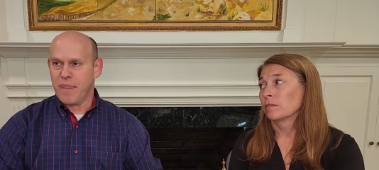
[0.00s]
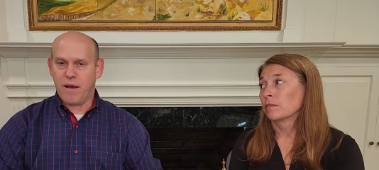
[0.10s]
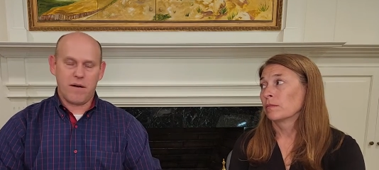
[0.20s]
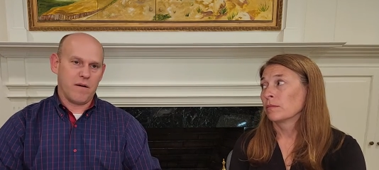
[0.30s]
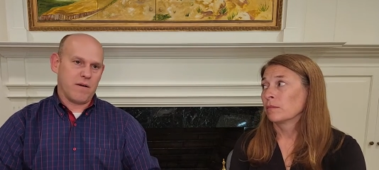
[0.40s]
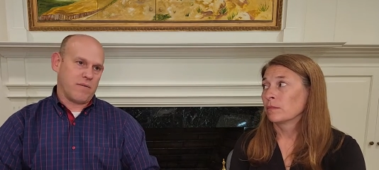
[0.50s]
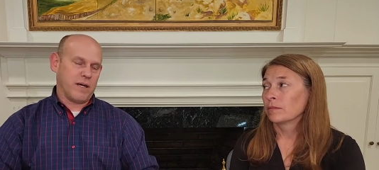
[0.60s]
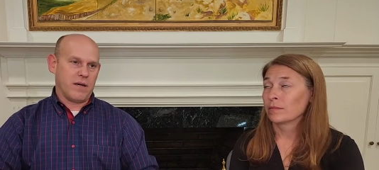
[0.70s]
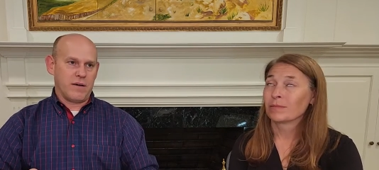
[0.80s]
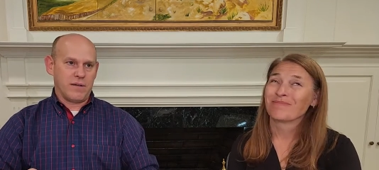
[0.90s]
Speaker 1: oh,
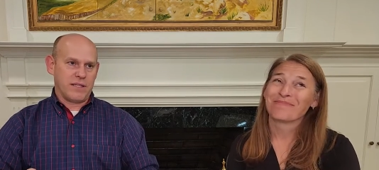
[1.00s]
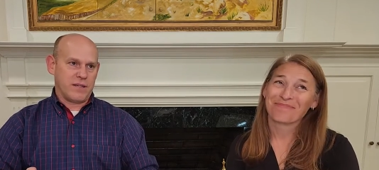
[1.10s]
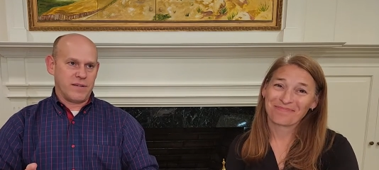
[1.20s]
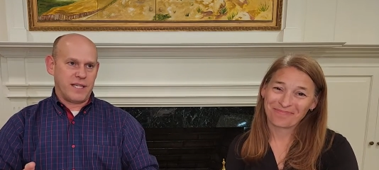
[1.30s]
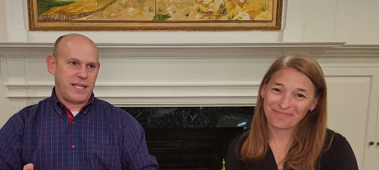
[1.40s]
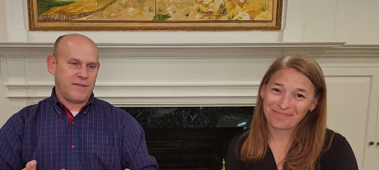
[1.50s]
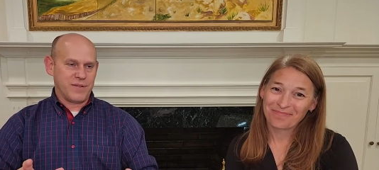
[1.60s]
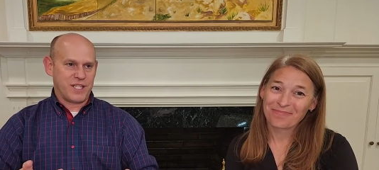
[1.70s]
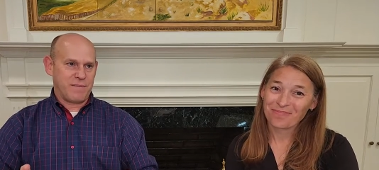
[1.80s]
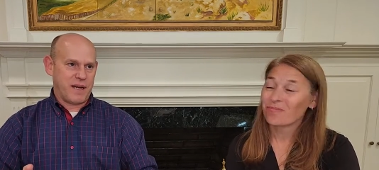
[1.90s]
well, you know, the
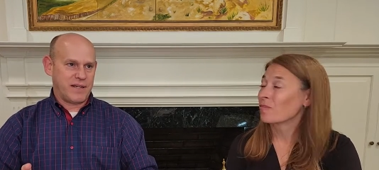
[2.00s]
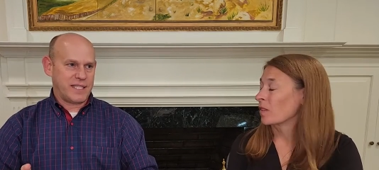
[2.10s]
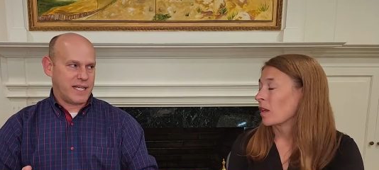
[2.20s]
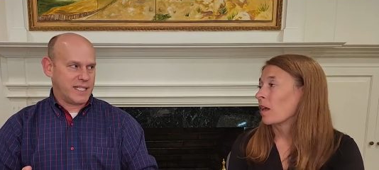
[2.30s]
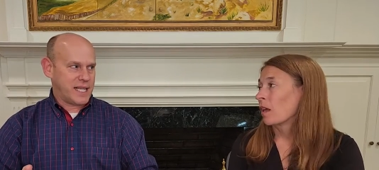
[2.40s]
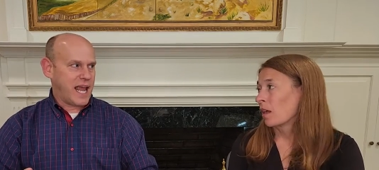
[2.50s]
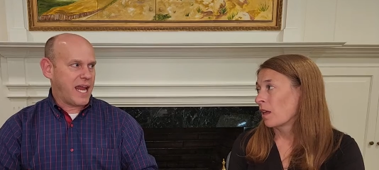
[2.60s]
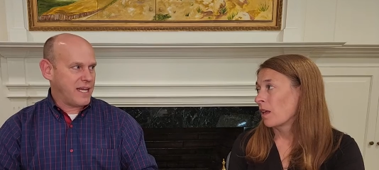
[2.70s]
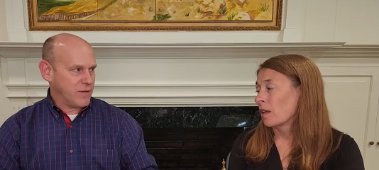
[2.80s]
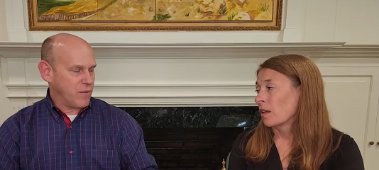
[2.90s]
evil Samaritan is the
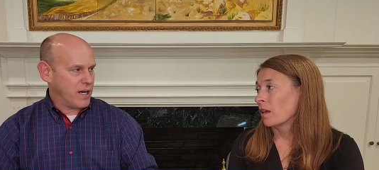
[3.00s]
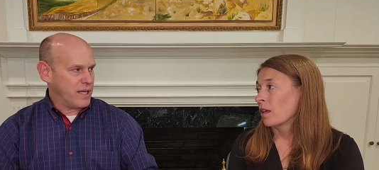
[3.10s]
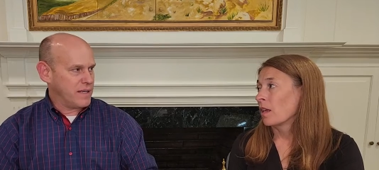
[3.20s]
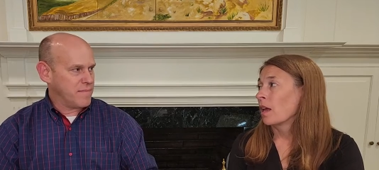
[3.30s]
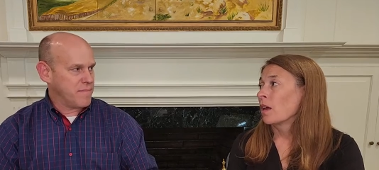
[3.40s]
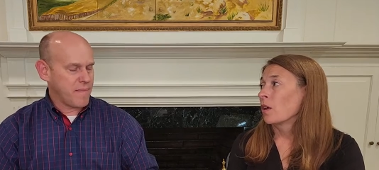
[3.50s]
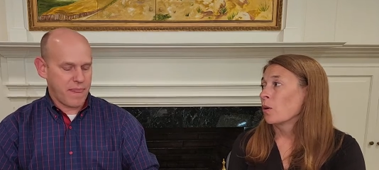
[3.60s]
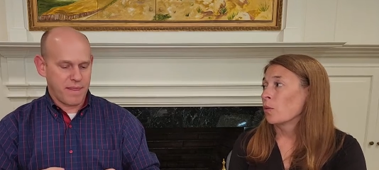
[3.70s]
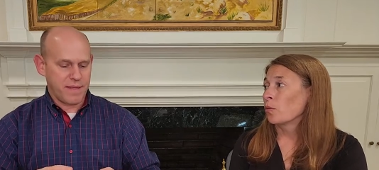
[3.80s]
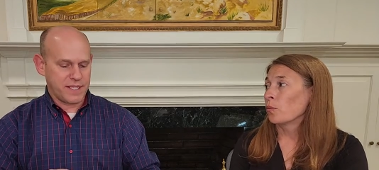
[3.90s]
hated one.
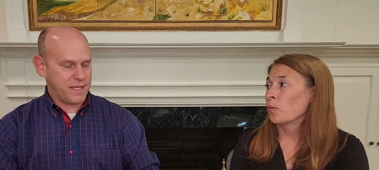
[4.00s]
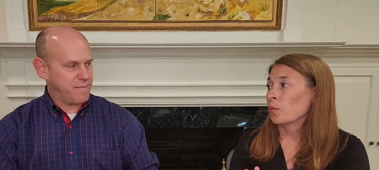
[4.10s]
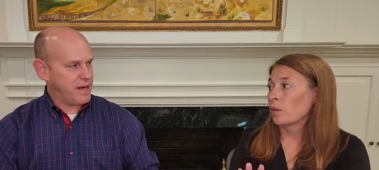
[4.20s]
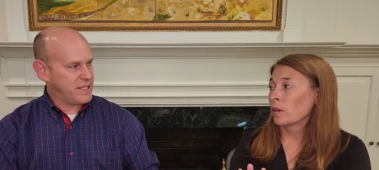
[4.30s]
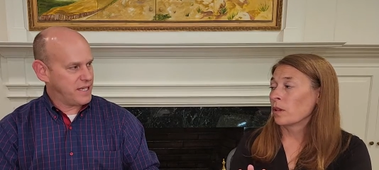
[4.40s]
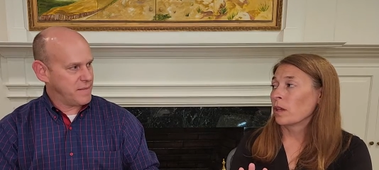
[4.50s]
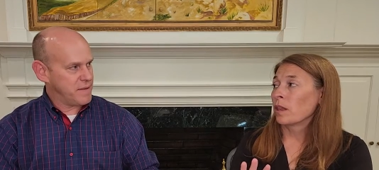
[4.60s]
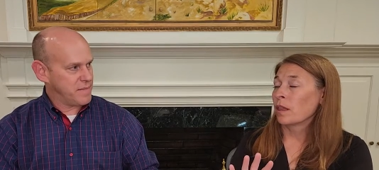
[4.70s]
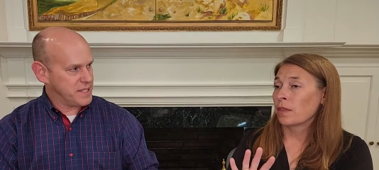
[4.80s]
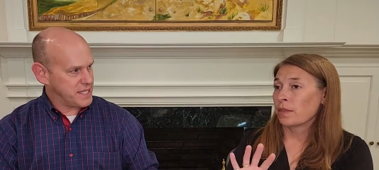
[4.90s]
The Samaritan
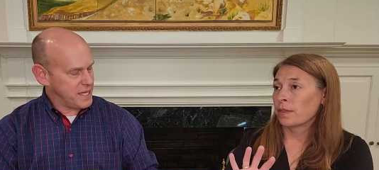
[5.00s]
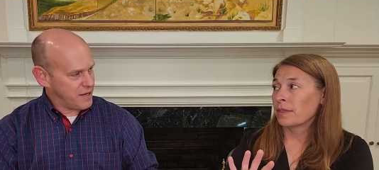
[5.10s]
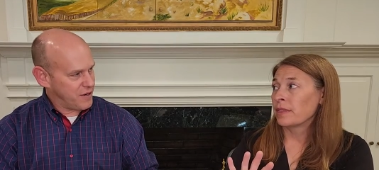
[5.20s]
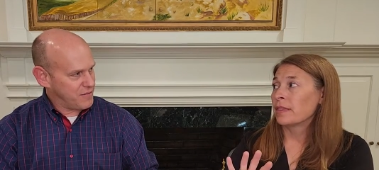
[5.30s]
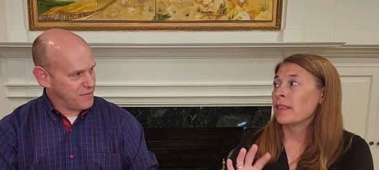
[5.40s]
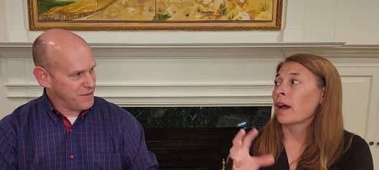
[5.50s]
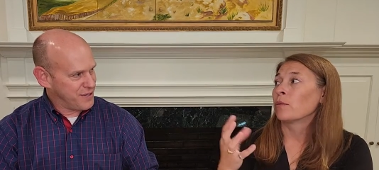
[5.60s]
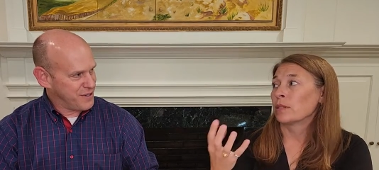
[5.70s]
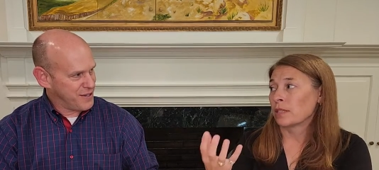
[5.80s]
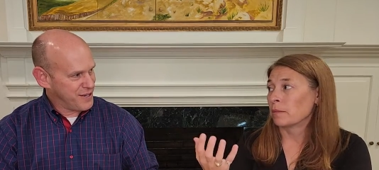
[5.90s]
himself.
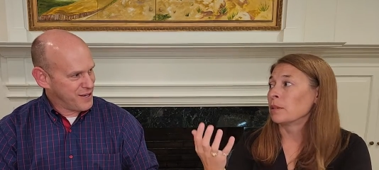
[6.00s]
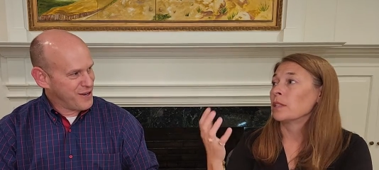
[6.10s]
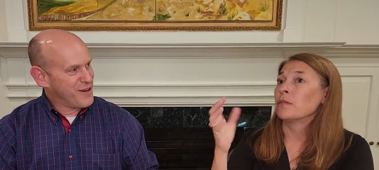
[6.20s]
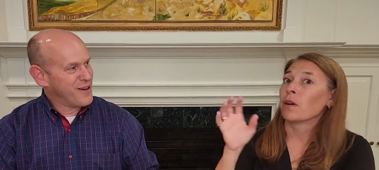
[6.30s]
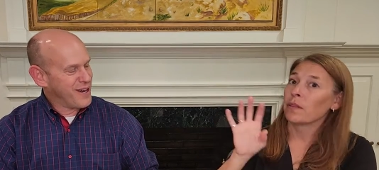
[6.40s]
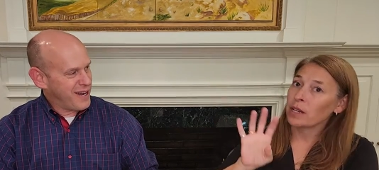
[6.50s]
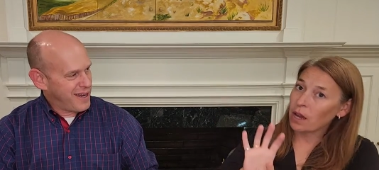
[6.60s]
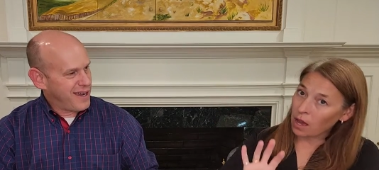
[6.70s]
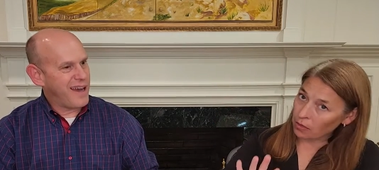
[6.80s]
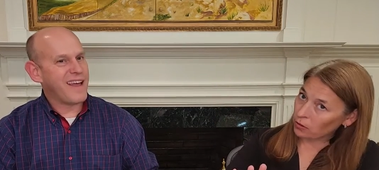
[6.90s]
Speaker 2: That was the belief on the
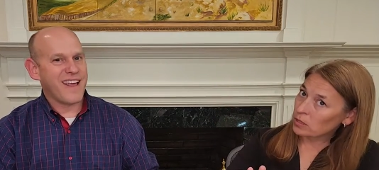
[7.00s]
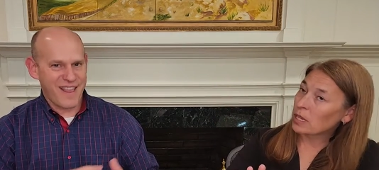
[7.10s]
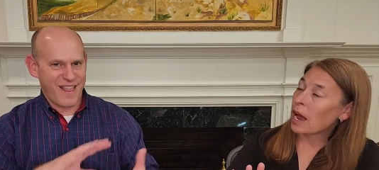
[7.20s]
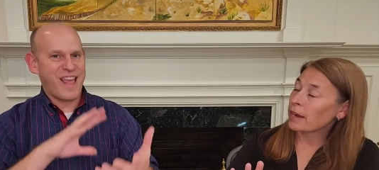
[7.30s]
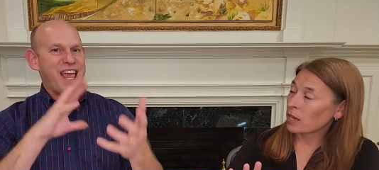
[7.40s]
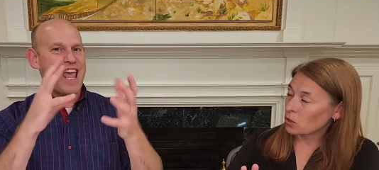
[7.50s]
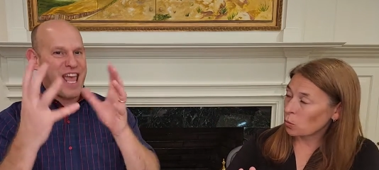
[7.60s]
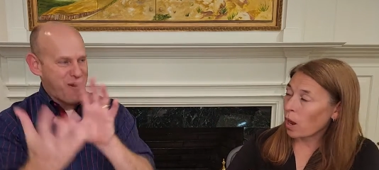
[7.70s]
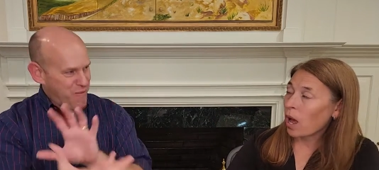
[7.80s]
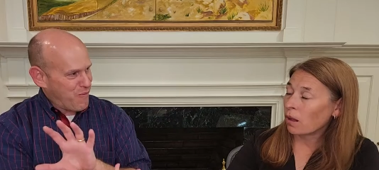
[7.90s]
other side as
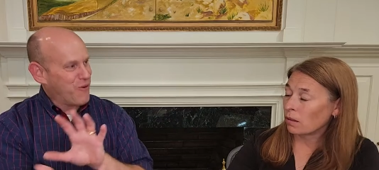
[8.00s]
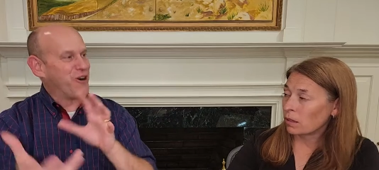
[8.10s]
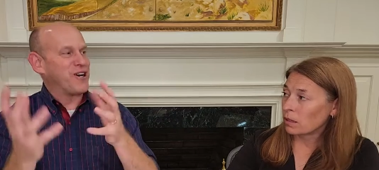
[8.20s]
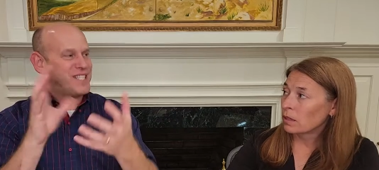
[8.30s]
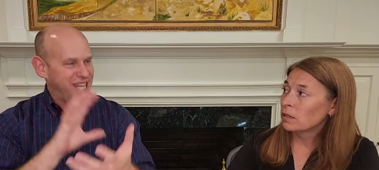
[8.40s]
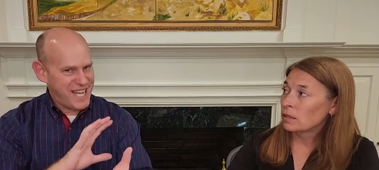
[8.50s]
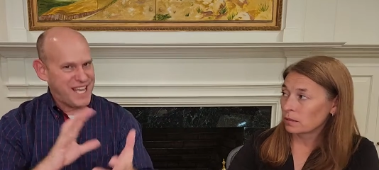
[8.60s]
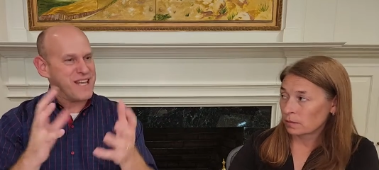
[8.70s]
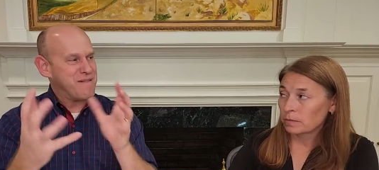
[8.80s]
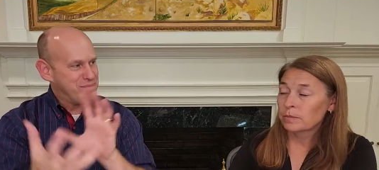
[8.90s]
it well. It
Speaker 1: worked
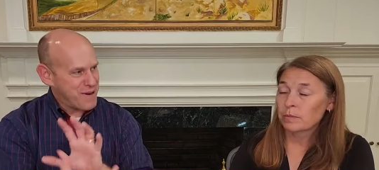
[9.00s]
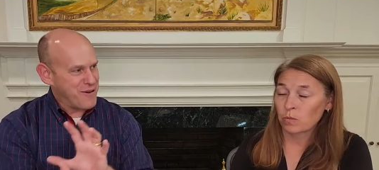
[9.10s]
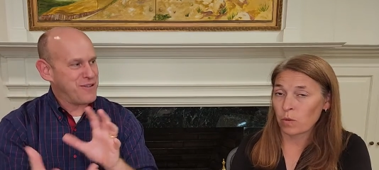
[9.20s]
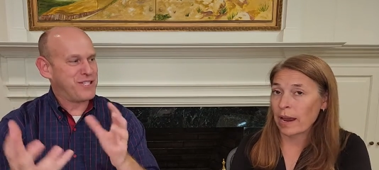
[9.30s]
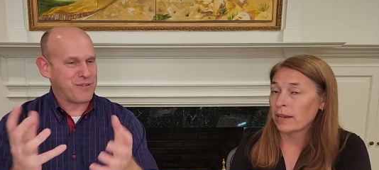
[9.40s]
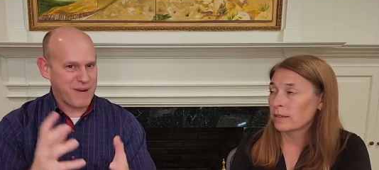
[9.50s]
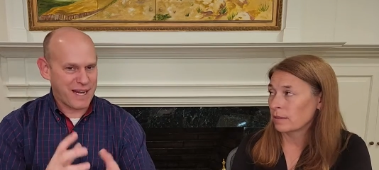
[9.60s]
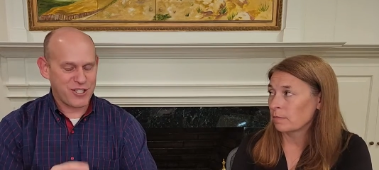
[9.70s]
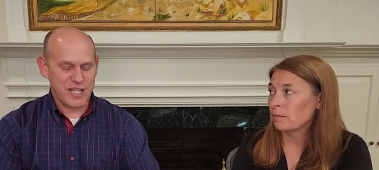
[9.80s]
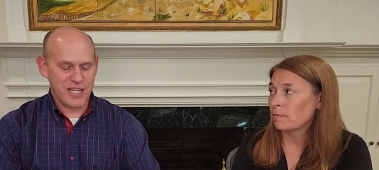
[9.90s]
in both right.
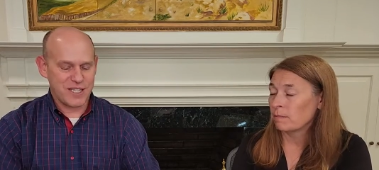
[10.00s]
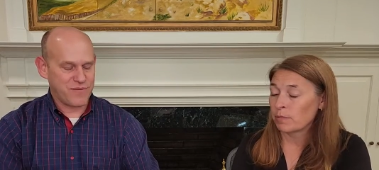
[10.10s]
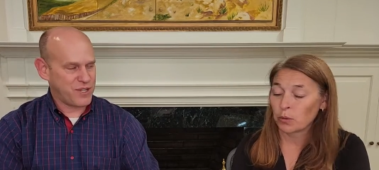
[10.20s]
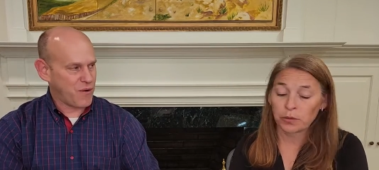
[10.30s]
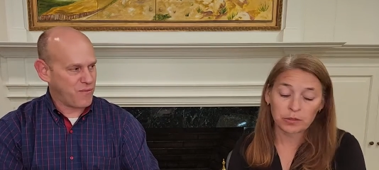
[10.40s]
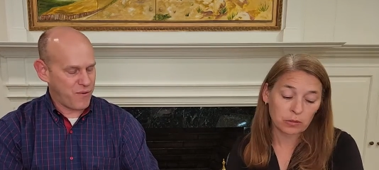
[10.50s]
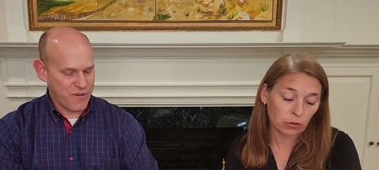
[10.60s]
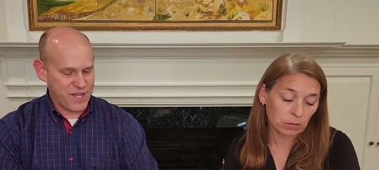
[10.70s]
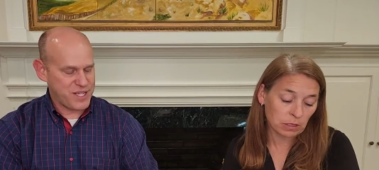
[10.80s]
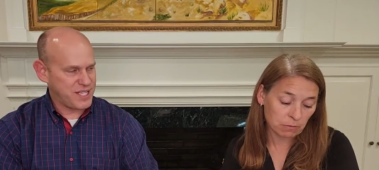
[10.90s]
directions. Both so
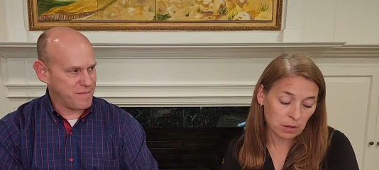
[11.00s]
for this